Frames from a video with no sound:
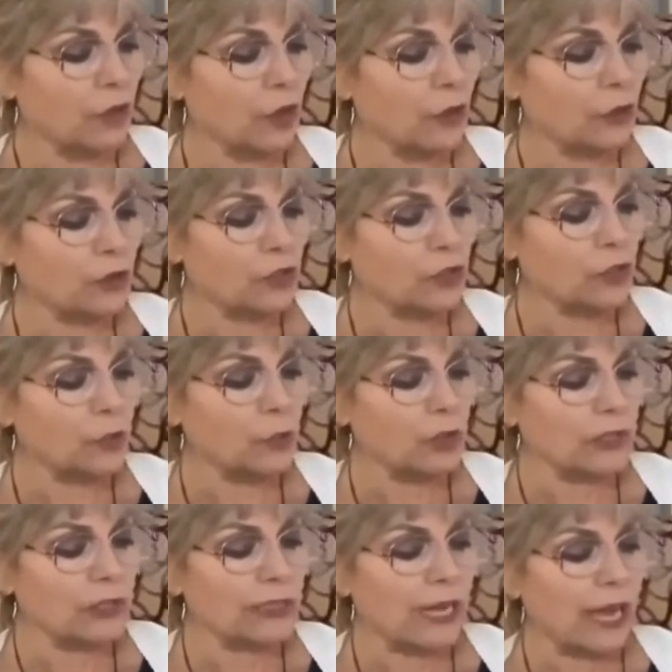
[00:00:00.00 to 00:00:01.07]
Those who
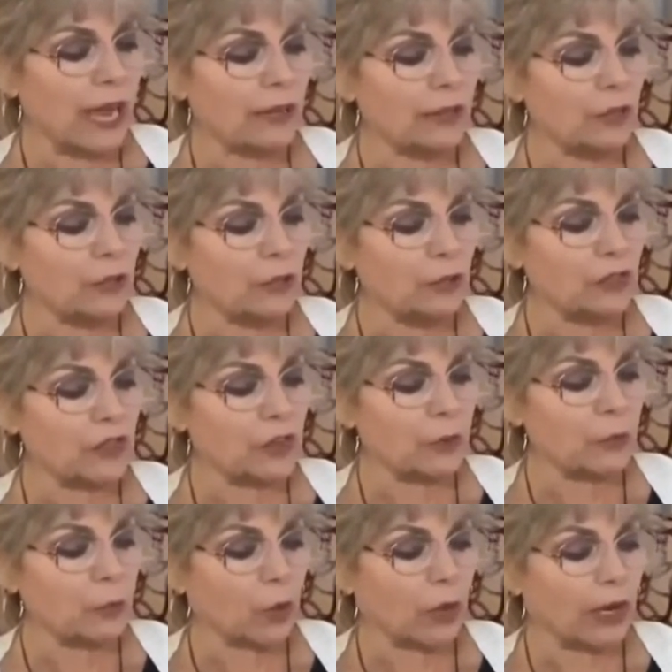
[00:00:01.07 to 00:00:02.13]
will not use
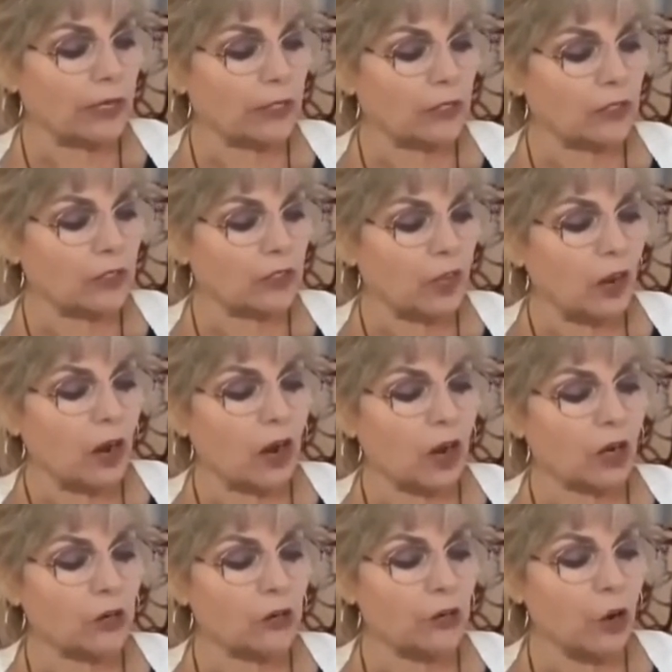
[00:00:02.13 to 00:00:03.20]
their brains
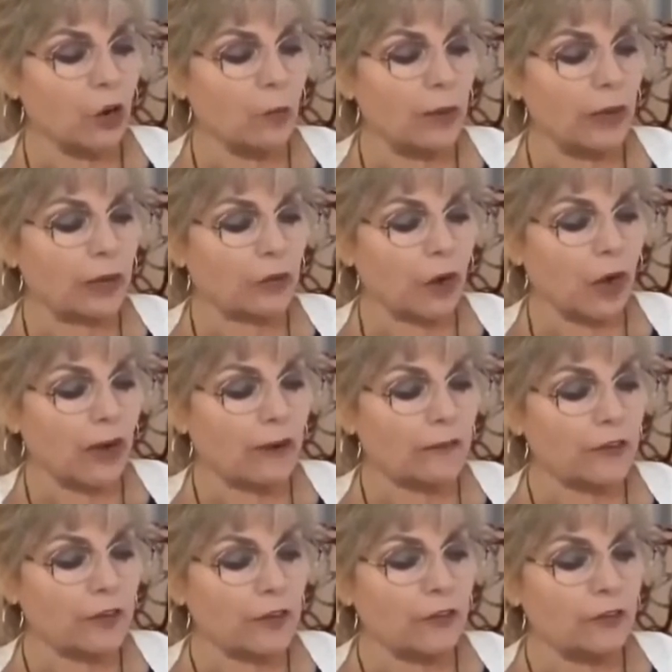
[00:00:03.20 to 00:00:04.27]
are no better
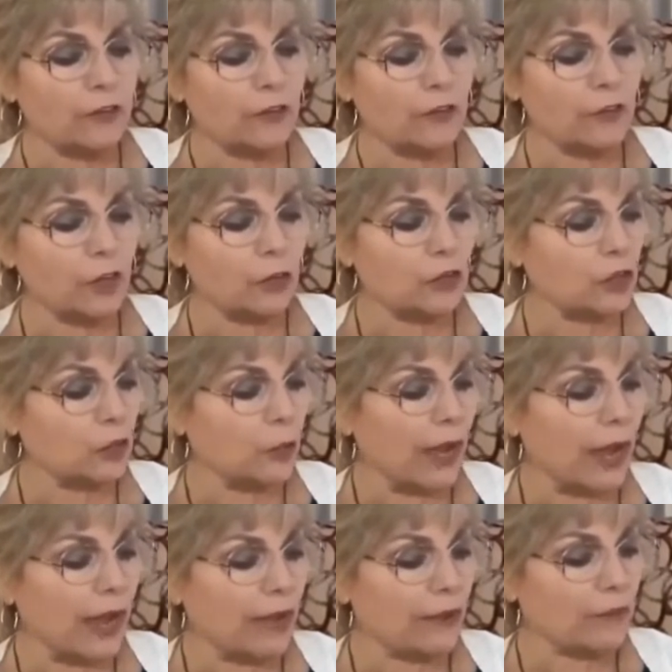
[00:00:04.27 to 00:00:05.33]
off than those
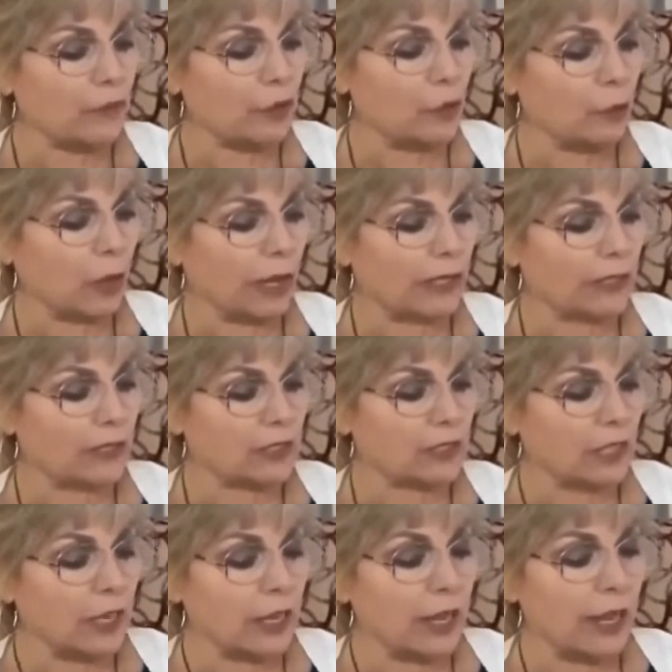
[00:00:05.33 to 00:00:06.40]
who have no
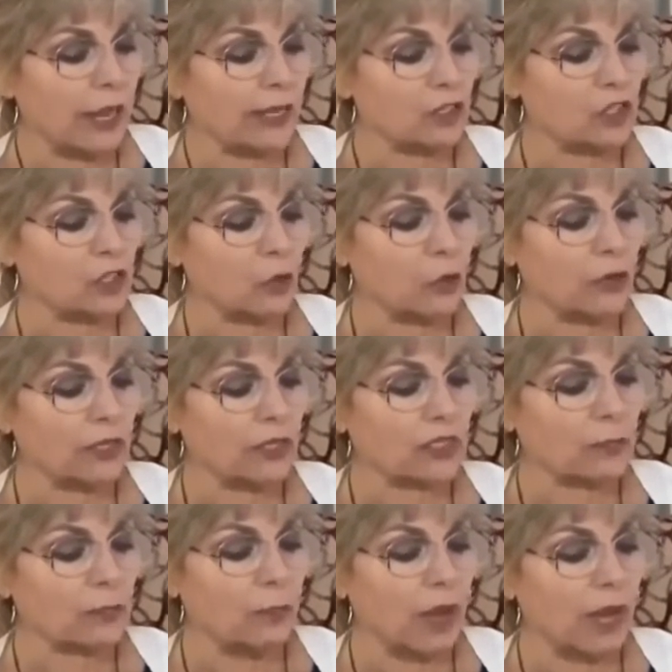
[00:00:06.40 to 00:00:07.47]
brains. And so
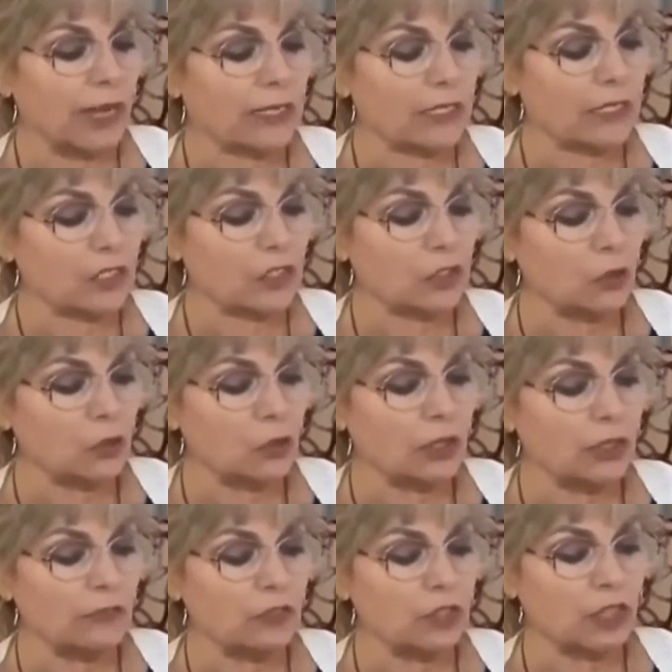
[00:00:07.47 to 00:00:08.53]
this mindless
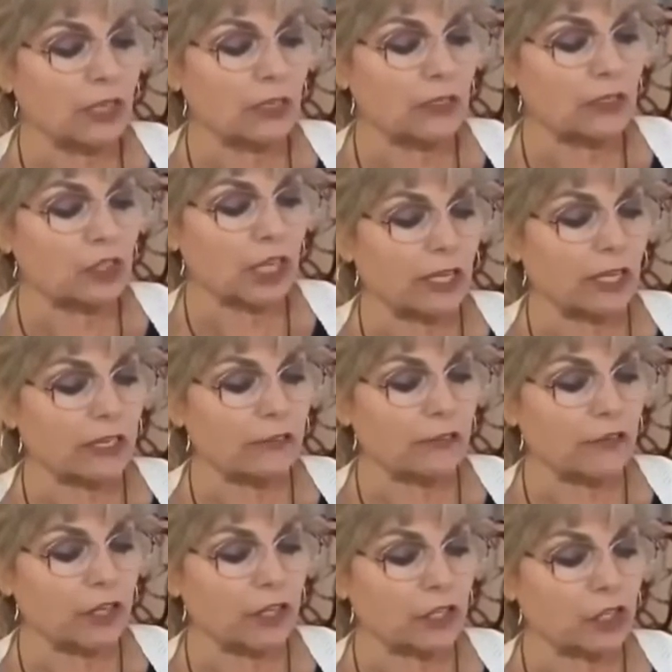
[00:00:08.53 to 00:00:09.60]
school of
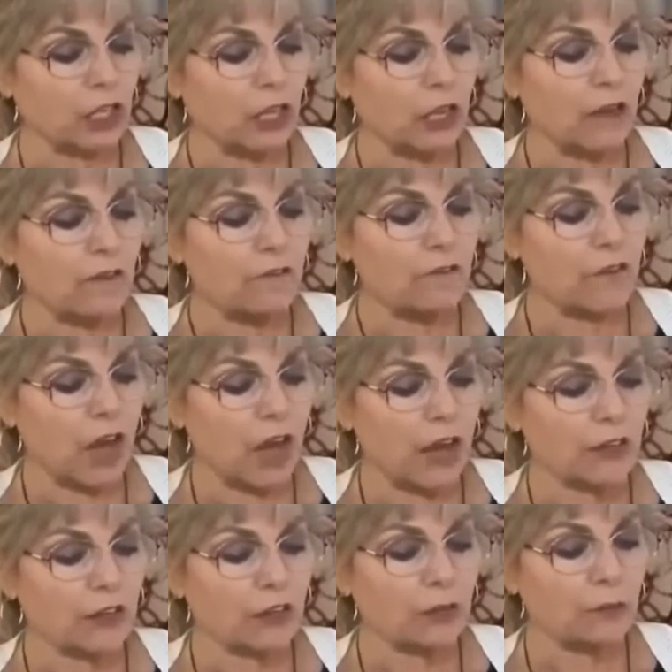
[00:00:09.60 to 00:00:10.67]
jellyfish,
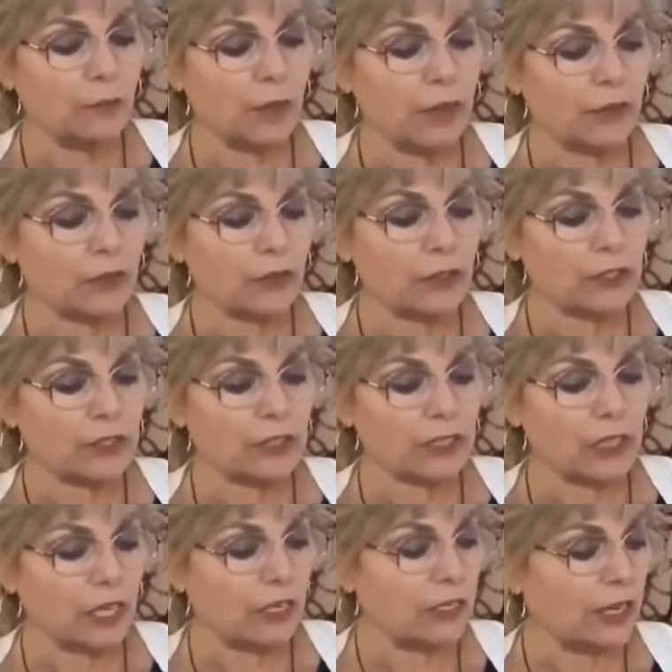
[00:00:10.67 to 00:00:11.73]
father, mother,
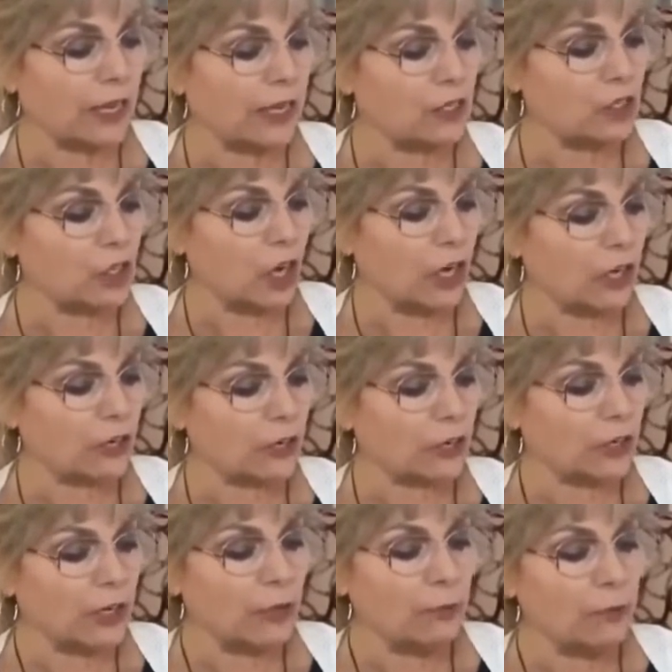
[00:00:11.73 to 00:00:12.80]
son, and
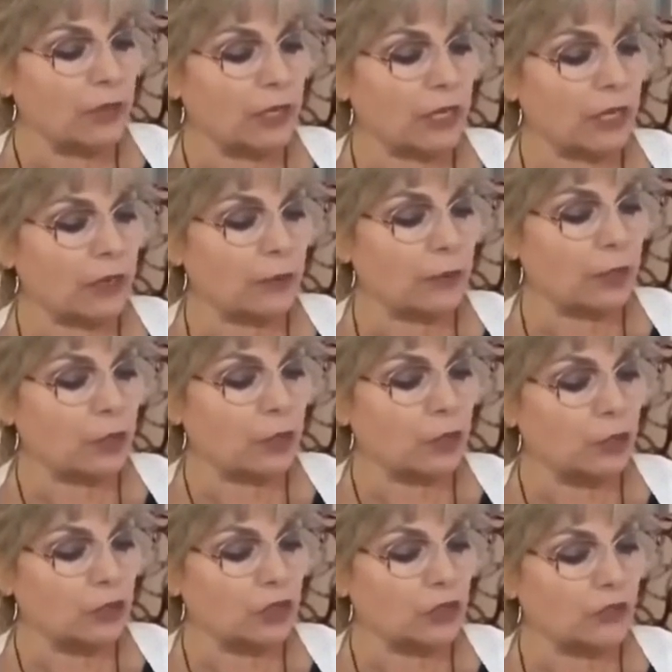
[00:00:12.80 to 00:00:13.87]
daughter, become
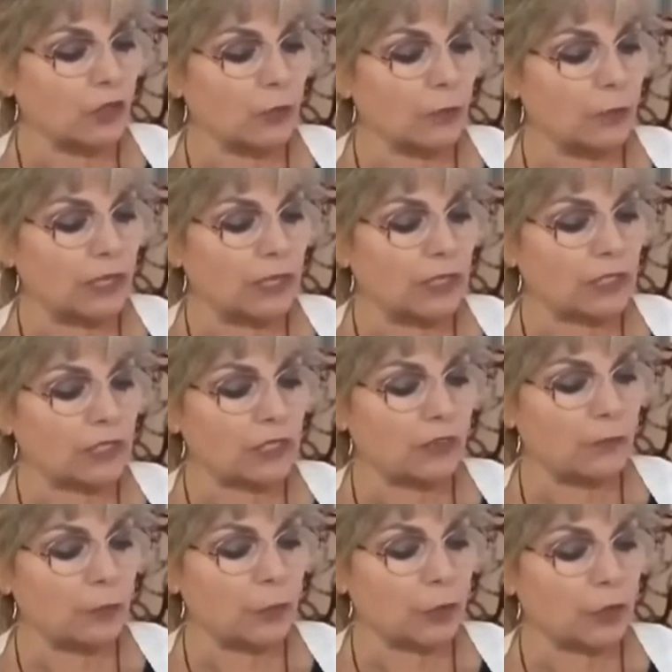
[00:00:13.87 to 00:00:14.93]
useful beasts
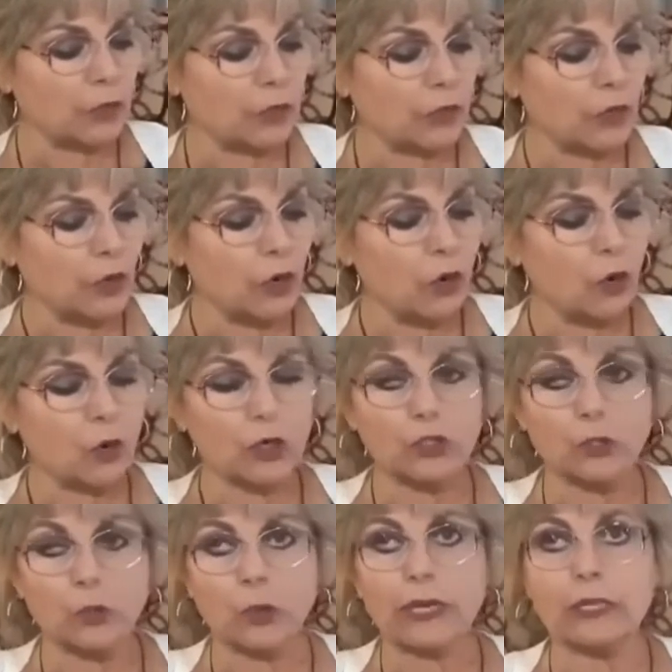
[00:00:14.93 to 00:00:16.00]
of burden,
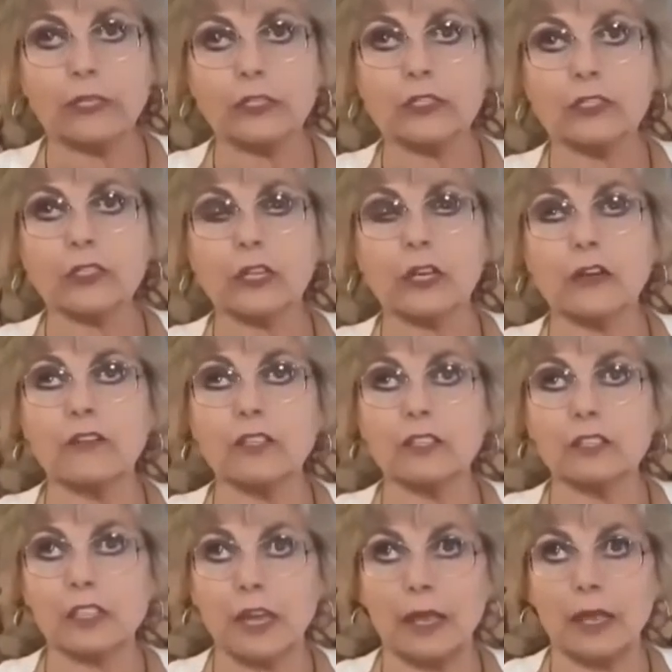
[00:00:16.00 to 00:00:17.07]
or trainers of
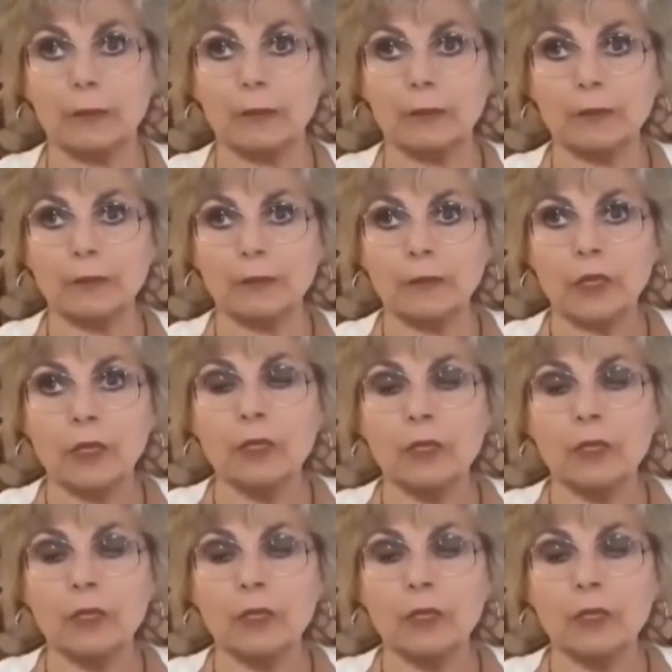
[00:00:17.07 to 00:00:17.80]
the same.